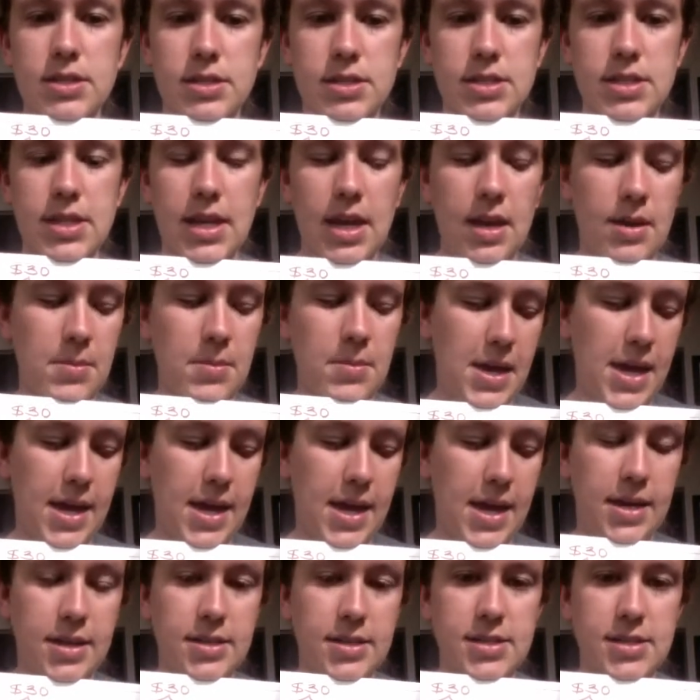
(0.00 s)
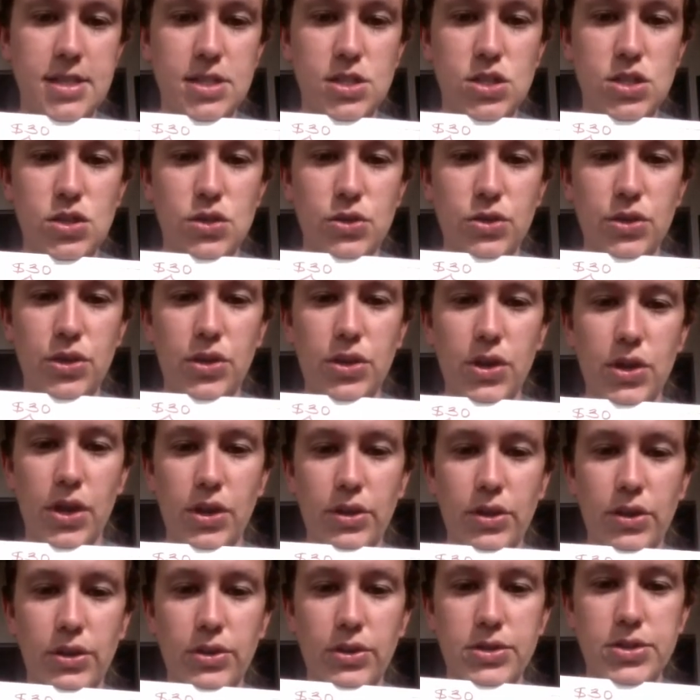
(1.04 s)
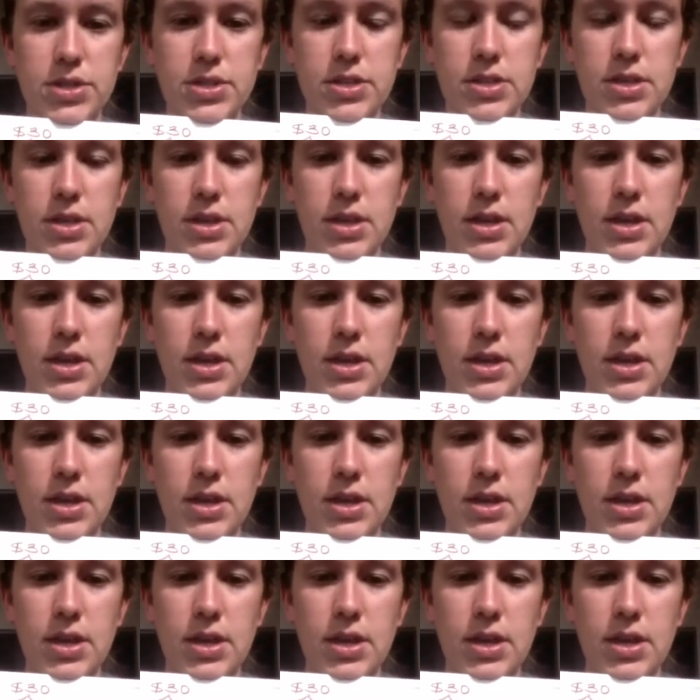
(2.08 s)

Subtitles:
Sam has is $30.